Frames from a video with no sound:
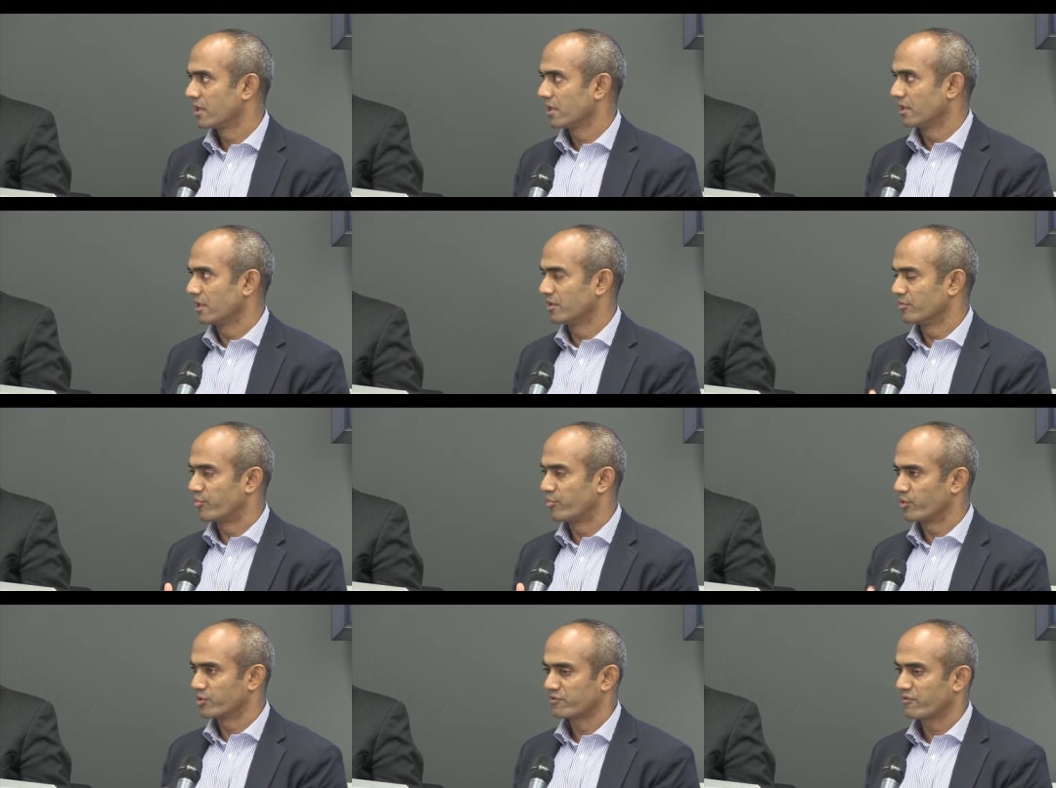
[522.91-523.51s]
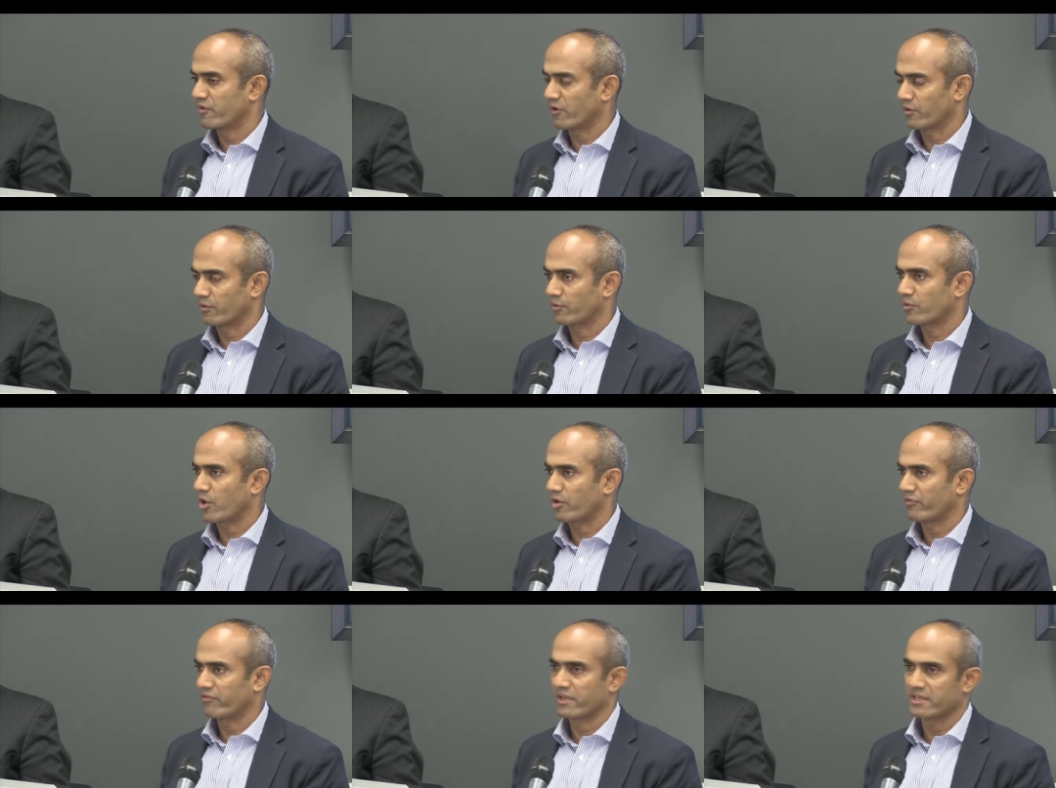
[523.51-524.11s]
in a
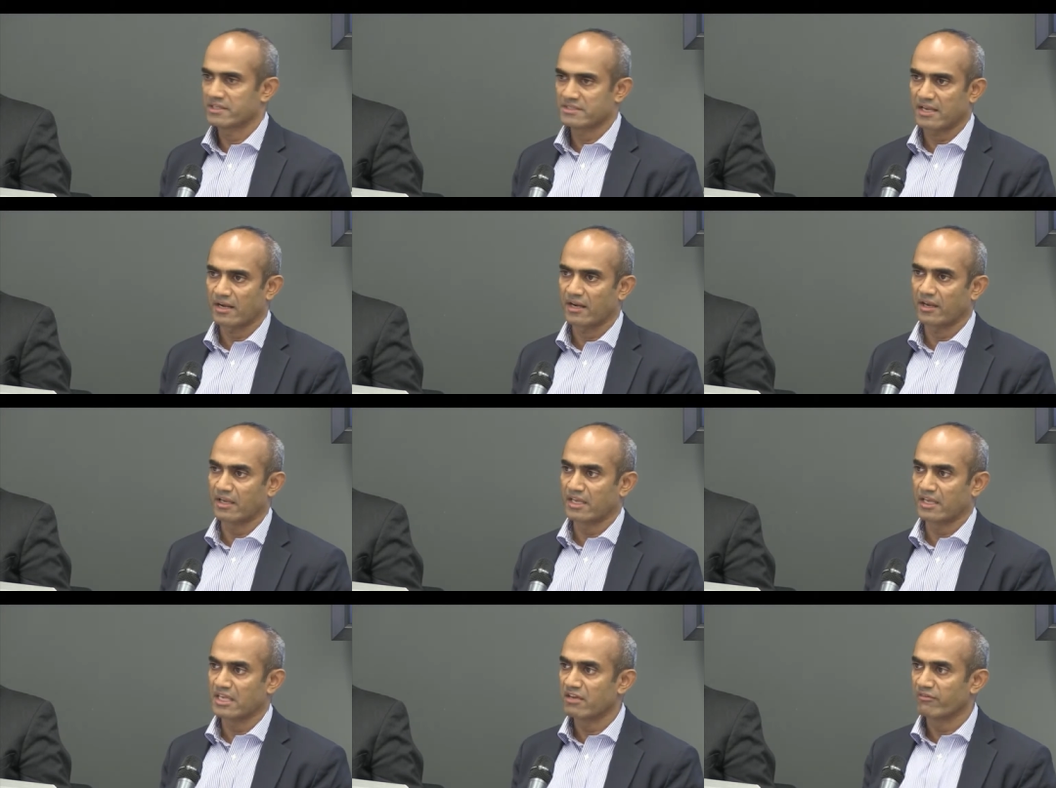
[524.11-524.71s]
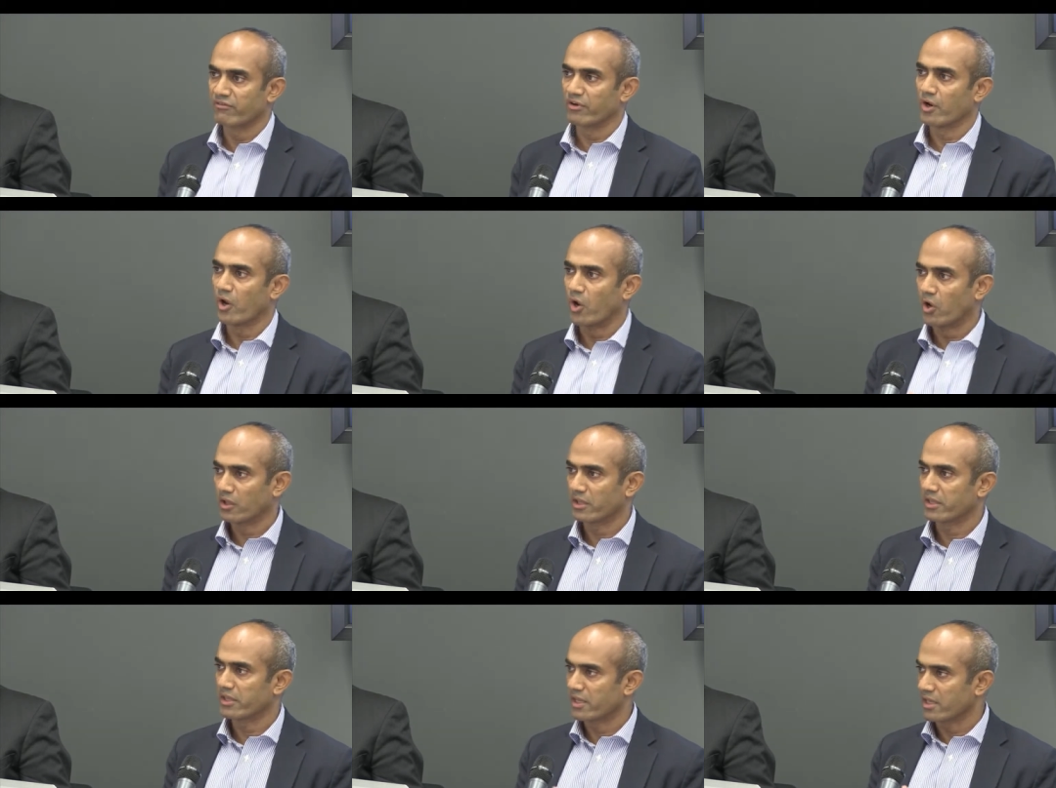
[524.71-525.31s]
post-conflict setting, given
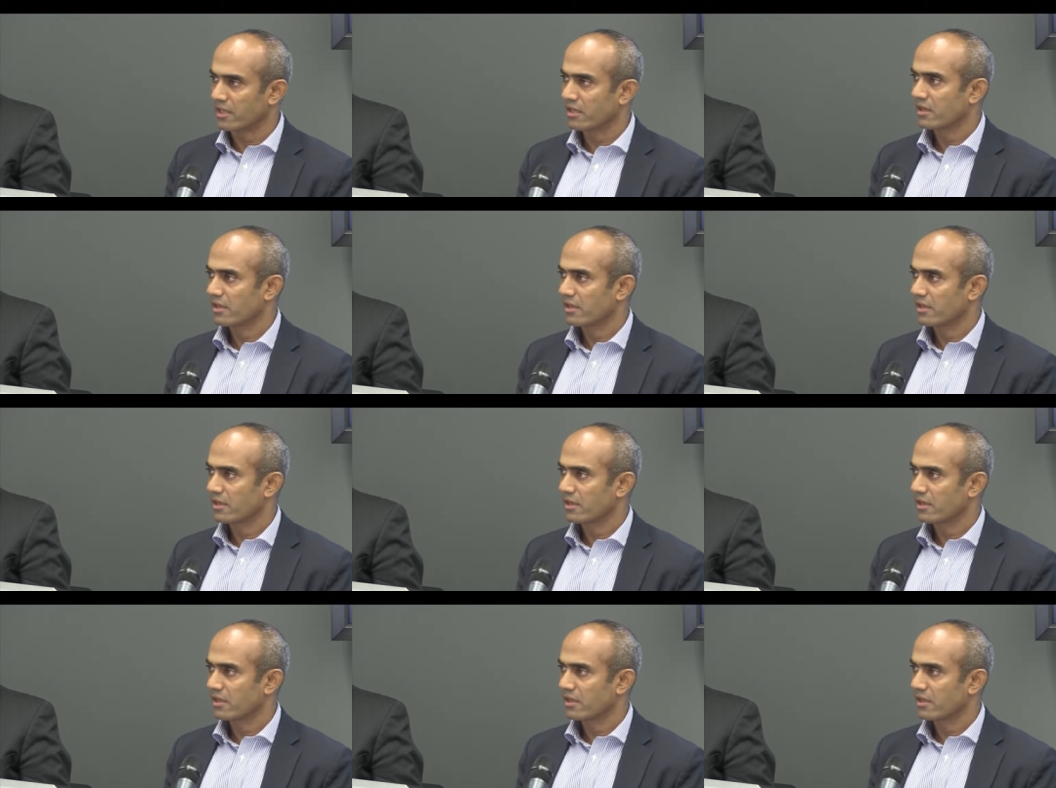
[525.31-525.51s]
all the